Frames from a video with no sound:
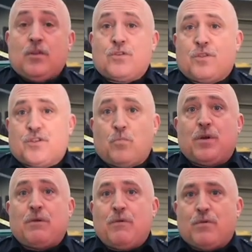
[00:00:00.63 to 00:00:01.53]
So this
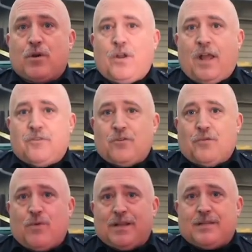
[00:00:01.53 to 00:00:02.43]
morning we were called out to
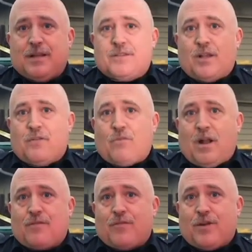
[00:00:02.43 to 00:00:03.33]
a residence on
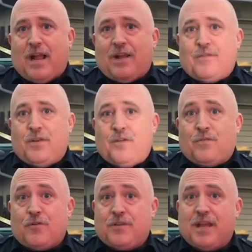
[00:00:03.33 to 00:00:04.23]
Rockford
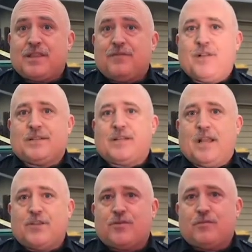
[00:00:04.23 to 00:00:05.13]
Avenue for a death
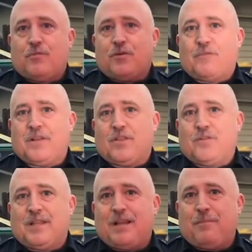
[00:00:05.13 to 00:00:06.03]
investigation where we
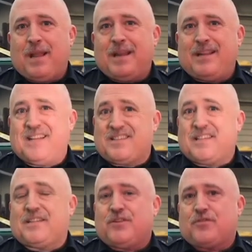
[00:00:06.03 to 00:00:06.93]
learned that a man in his
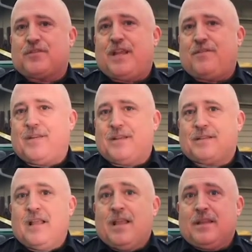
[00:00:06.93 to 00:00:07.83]
60s or
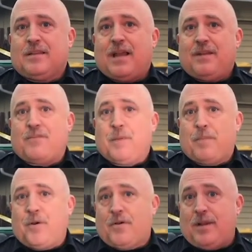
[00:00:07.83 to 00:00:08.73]
70s died from
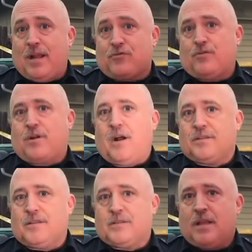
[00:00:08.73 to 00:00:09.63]
apparent natural
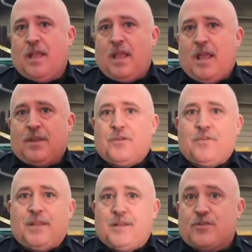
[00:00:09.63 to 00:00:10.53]
causes. And
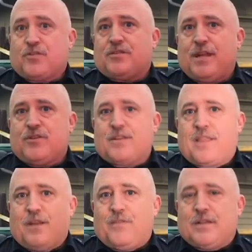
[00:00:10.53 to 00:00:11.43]
during the initial stages
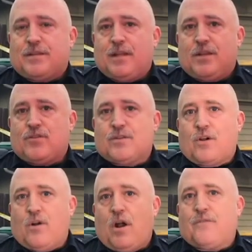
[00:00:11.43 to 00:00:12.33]
of the investigation,
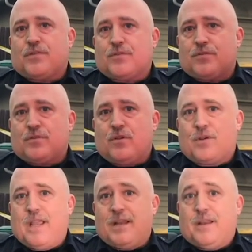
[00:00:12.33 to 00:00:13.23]
our officers
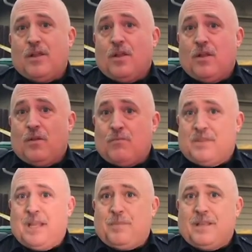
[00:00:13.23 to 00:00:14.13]
located
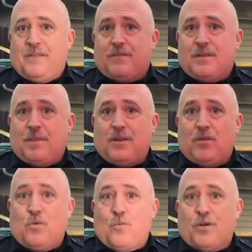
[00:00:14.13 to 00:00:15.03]
what they believed to be
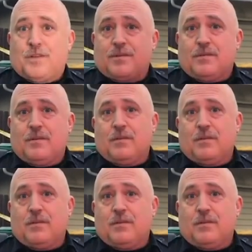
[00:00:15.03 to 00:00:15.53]
numerous